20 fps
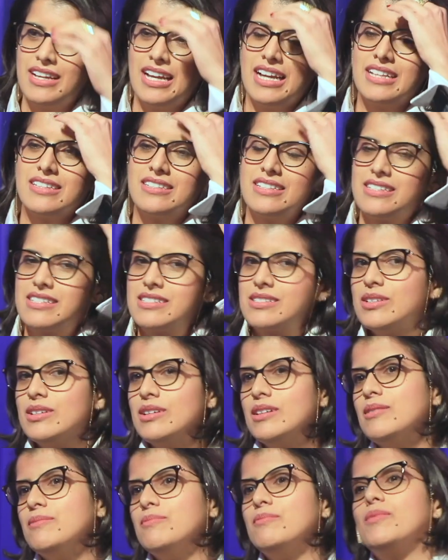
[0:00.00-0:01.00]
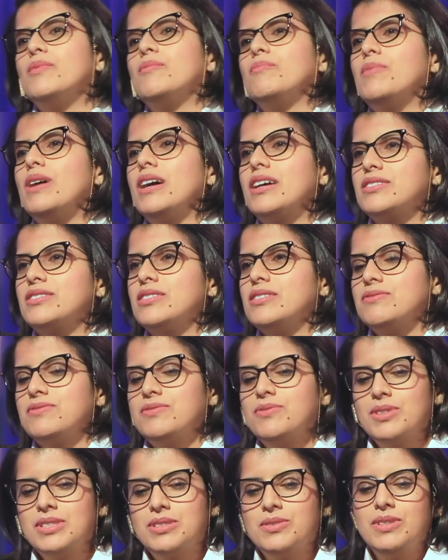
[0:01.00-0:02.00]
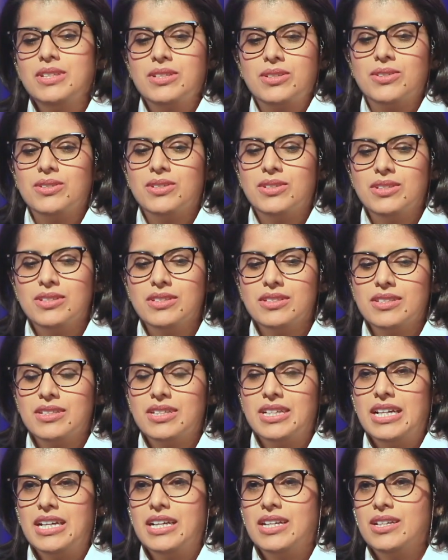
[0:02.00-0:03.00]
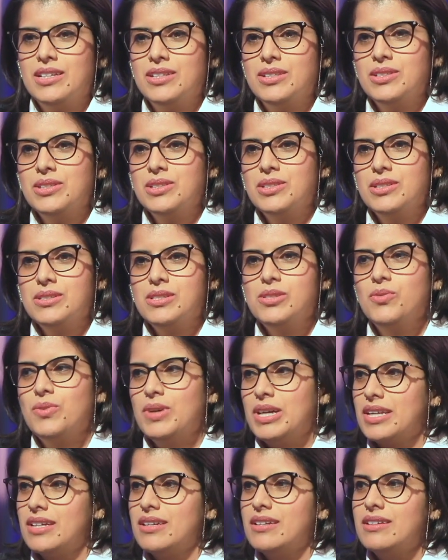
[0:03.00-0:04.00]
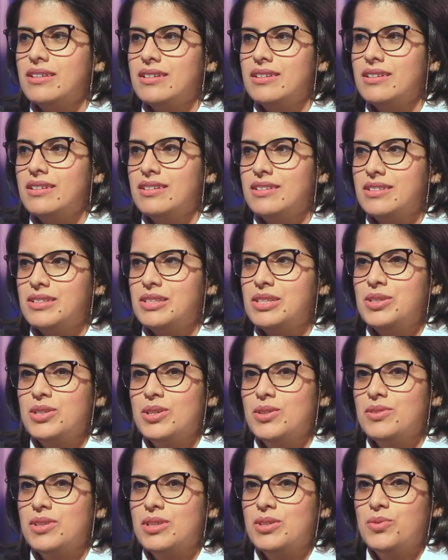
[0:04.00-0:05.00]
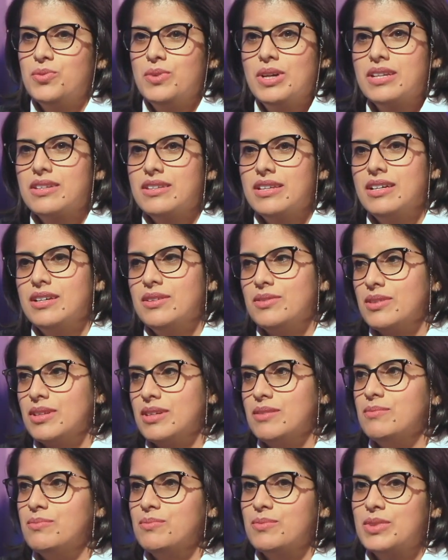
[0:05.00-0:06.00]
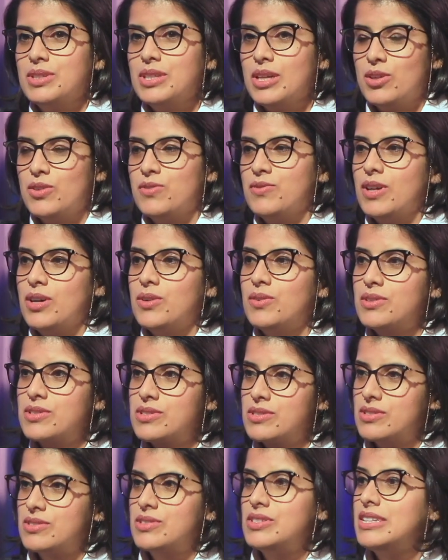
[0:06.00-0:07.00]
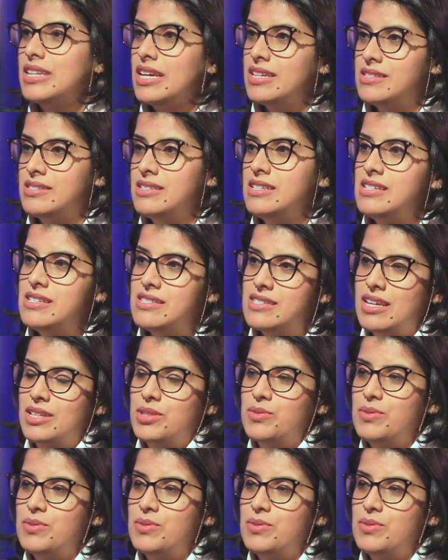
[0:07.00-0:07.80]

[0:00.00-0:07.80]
And it's part of what we call Nuwer. The Nuwer, the yellow flowers, the daisies that